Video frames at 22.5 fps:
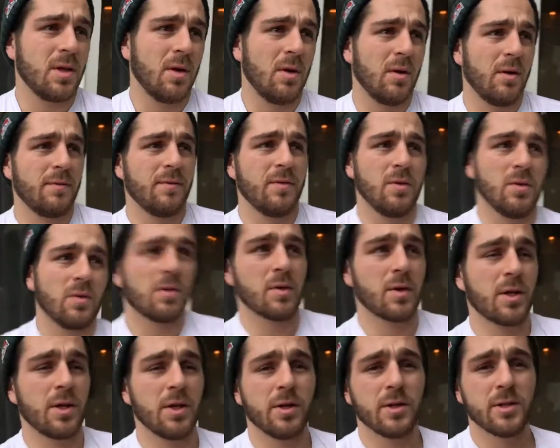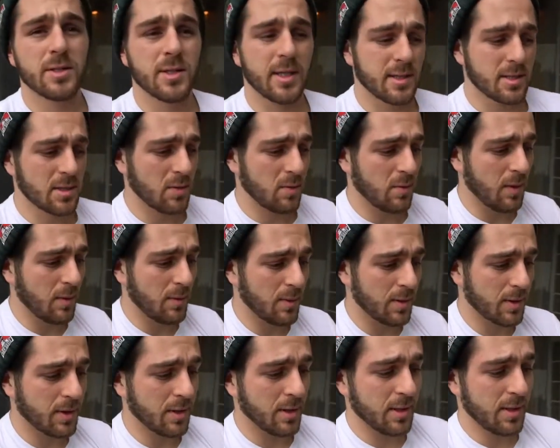So if you're curious as to what
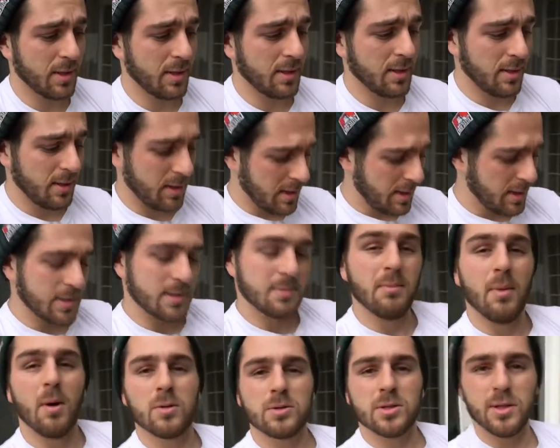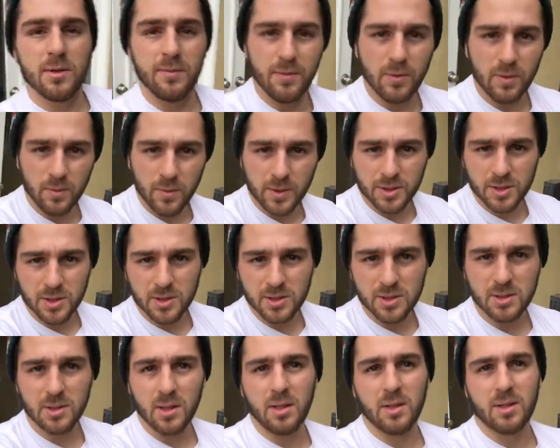we're cooking, it's mostly Food
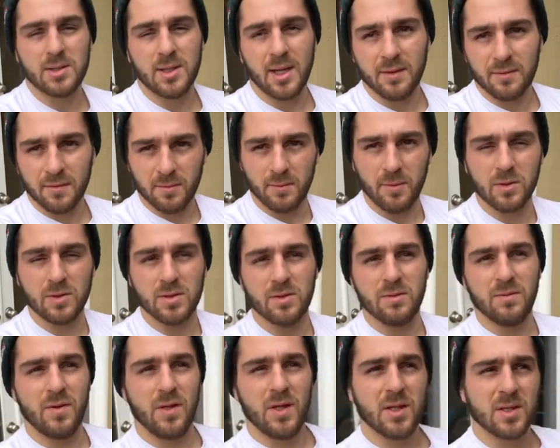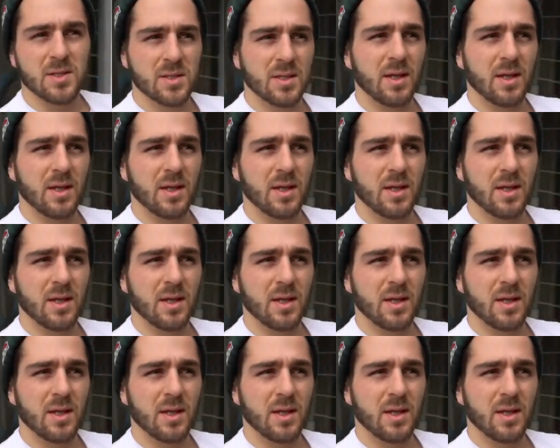Wishes, aside from most of the vegan